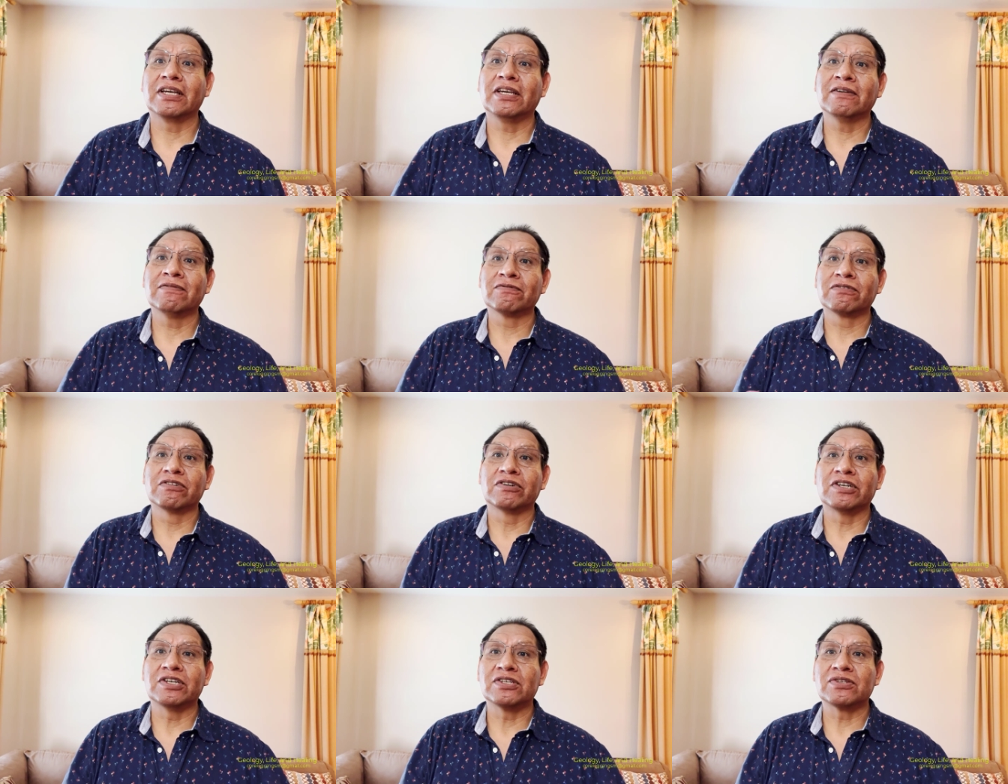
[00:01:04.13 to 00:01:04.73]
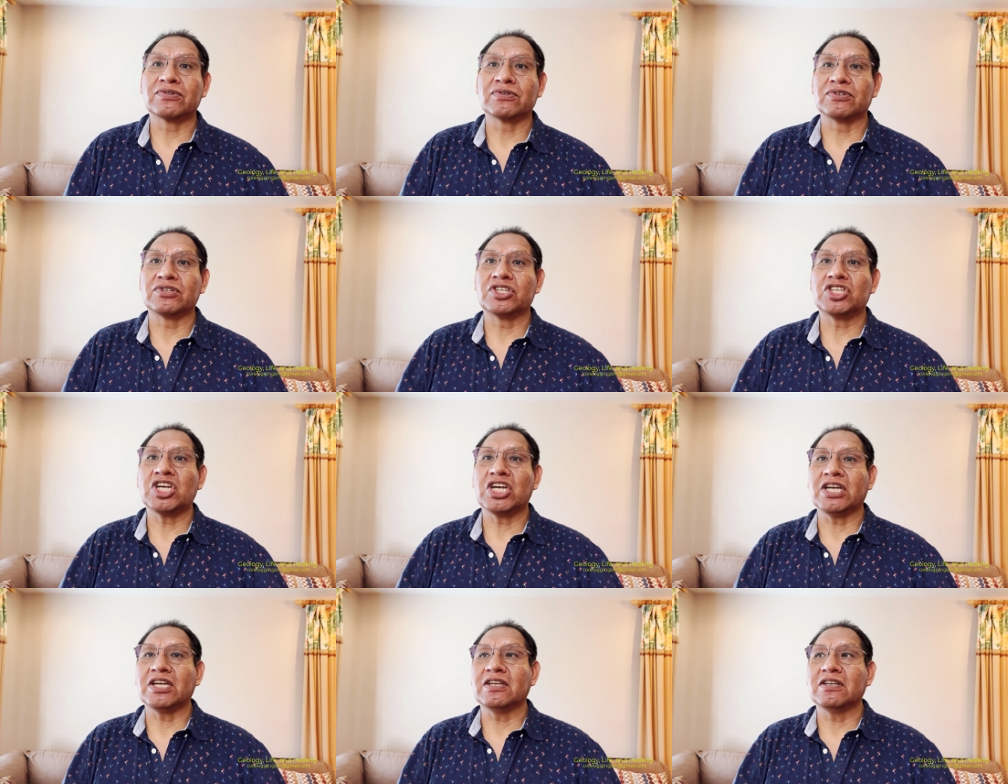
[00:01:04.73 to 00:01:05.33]
influence or
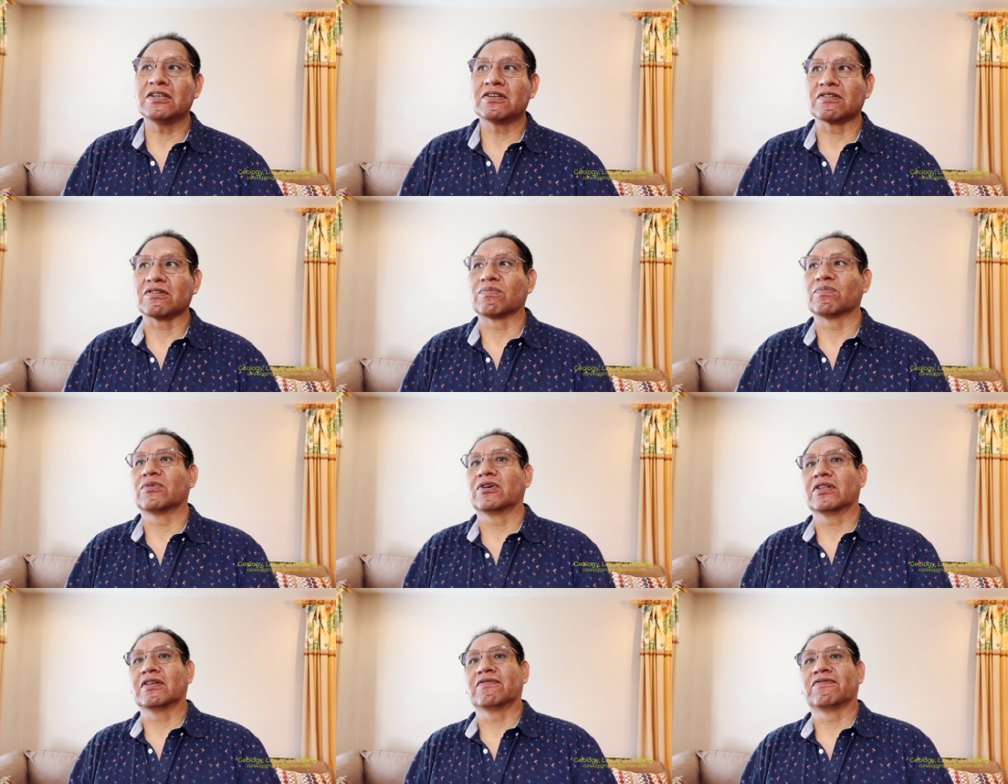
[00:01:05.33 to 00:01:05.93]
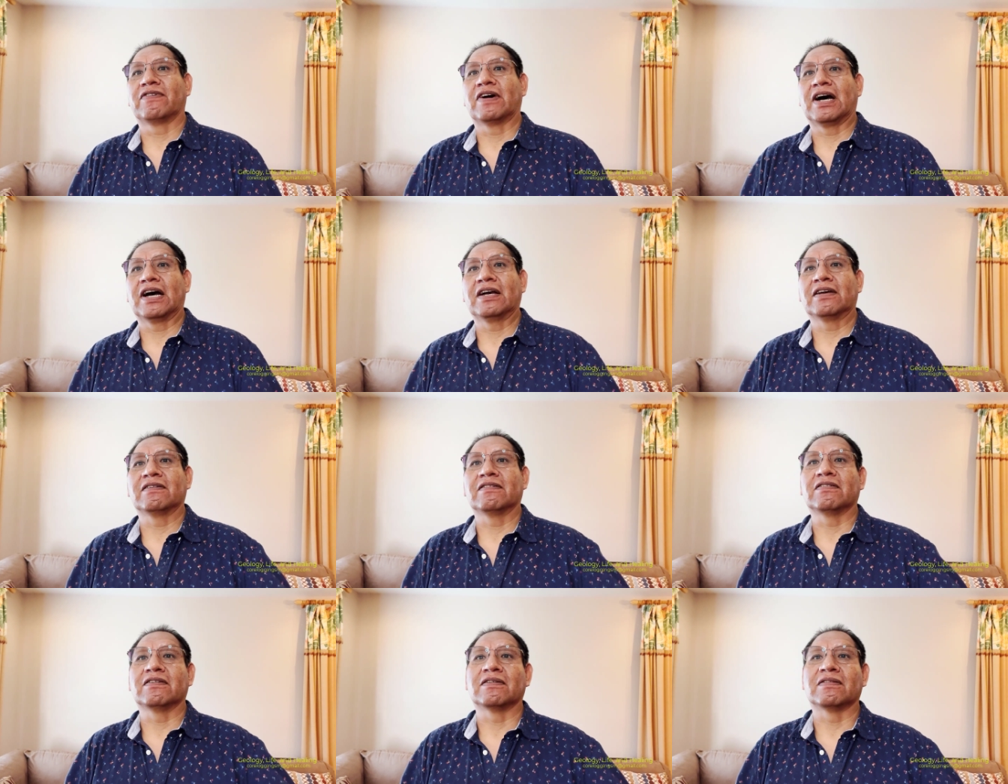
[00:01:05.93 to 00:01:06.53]
change or modify
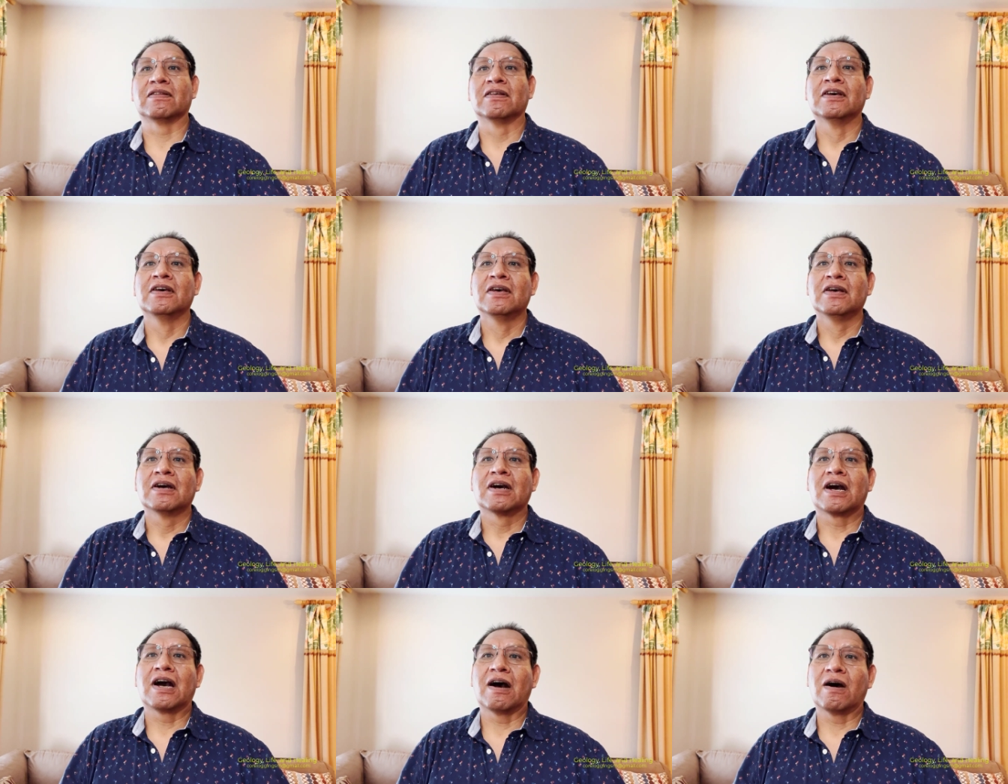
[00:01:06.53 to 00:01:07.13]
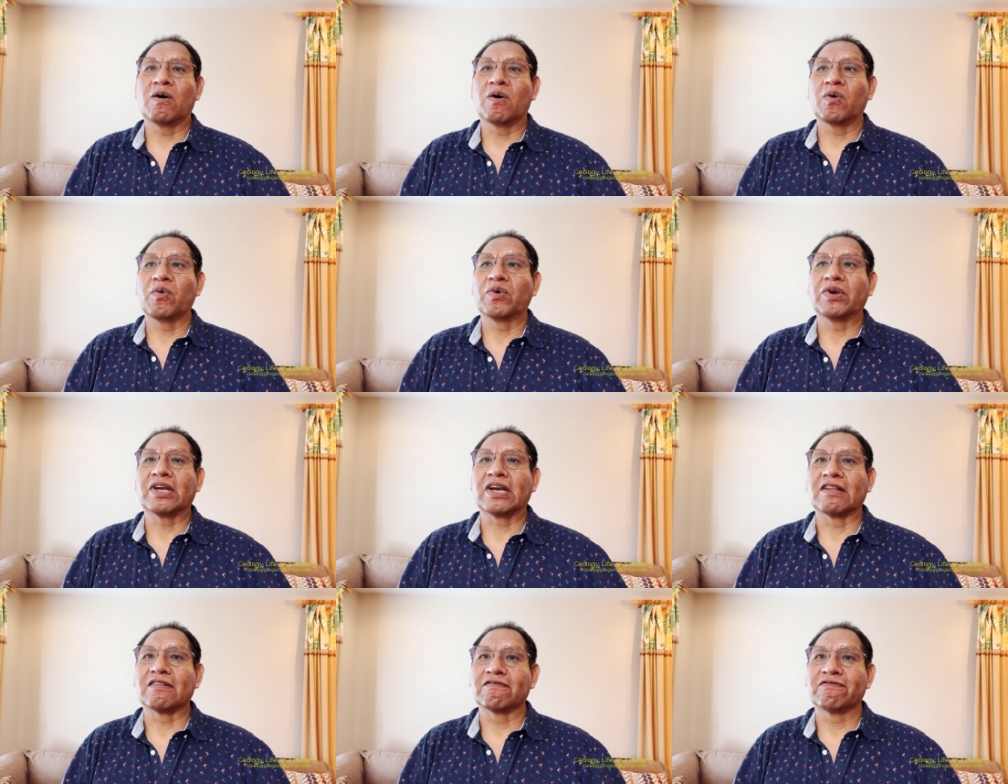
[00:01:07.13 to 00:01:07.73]
in how
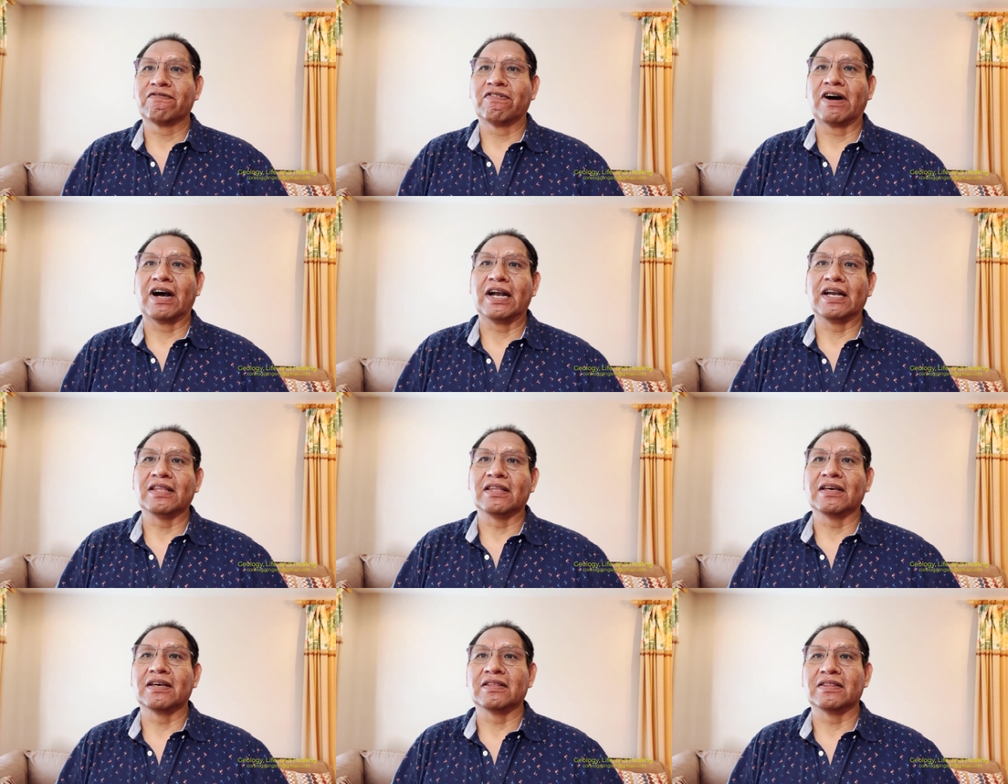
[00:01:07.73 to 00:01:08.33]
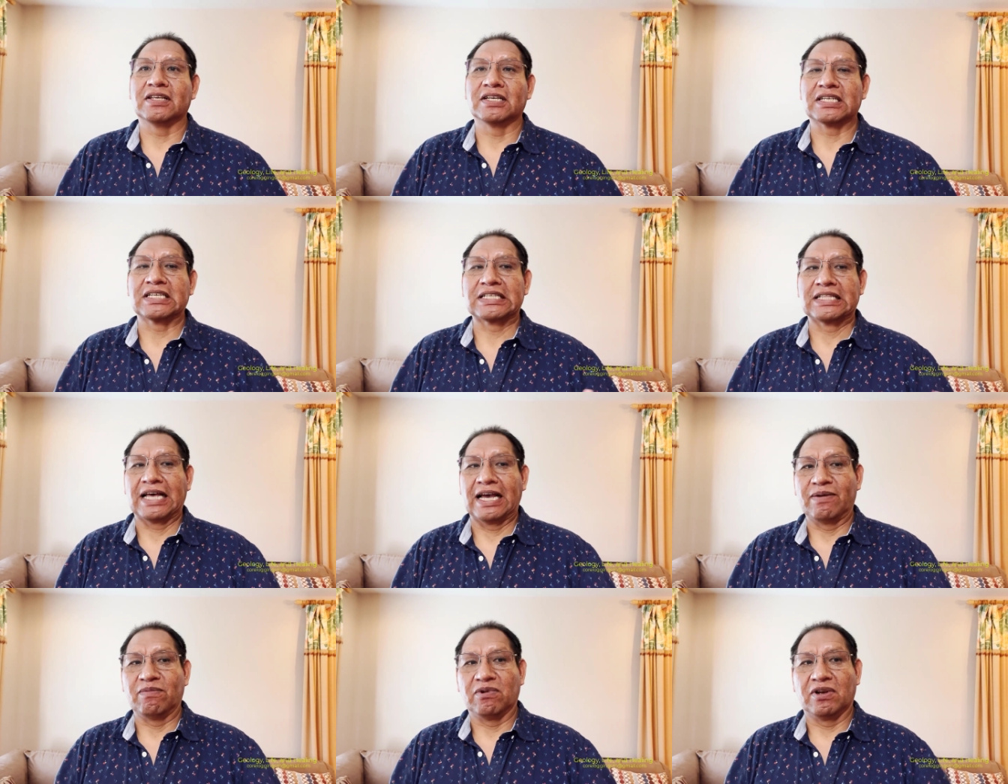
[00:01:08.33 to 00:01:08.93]
we can find these
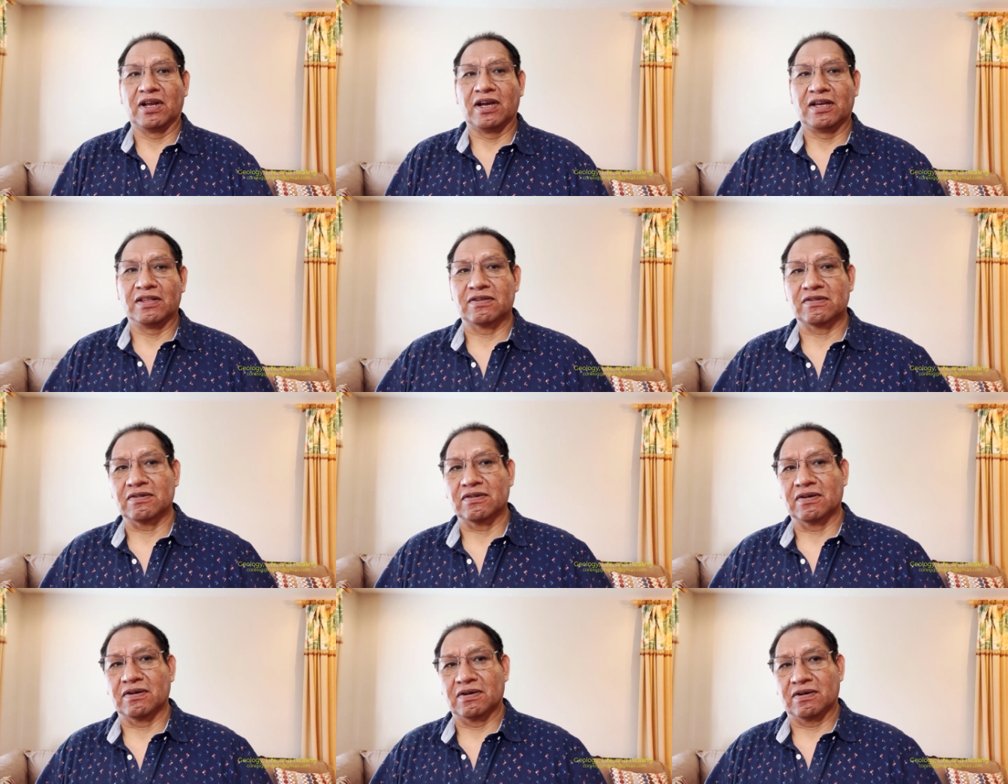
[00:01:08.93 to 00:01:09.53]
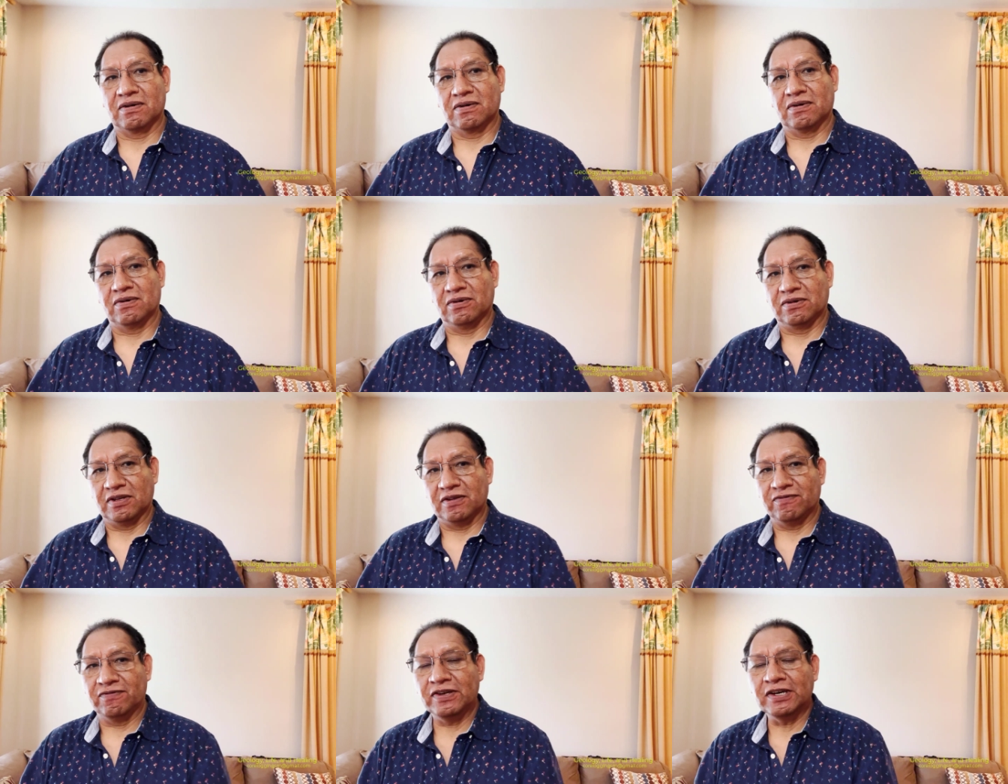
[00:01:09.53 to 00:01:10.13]
limonites
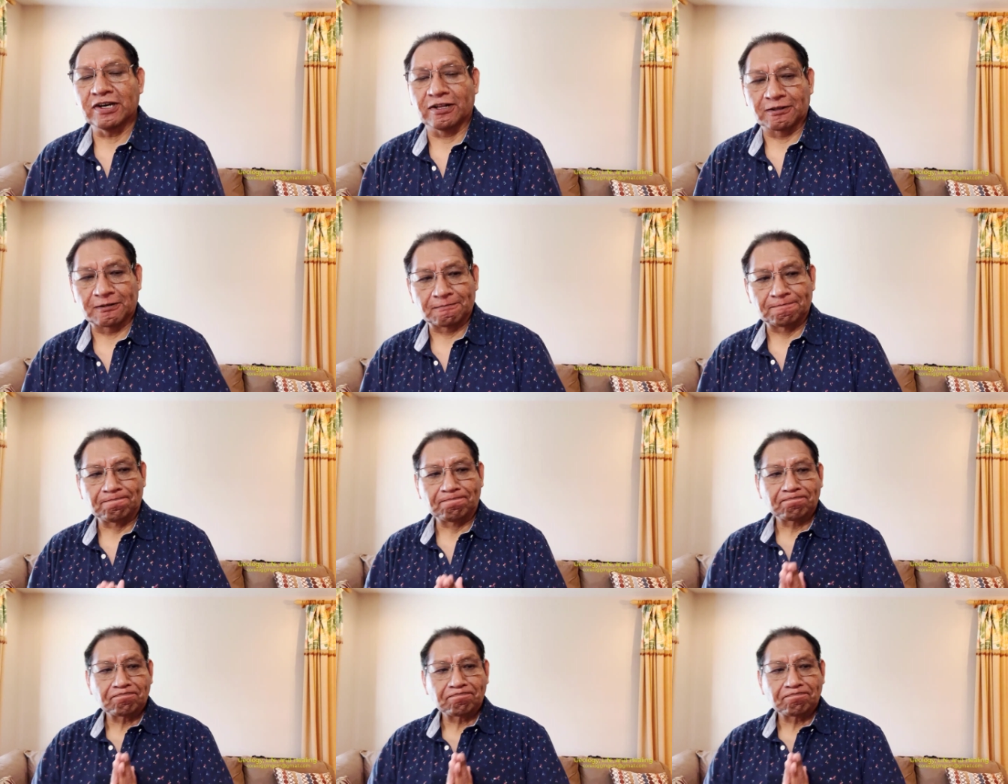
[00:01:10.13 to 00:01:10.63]
on the field.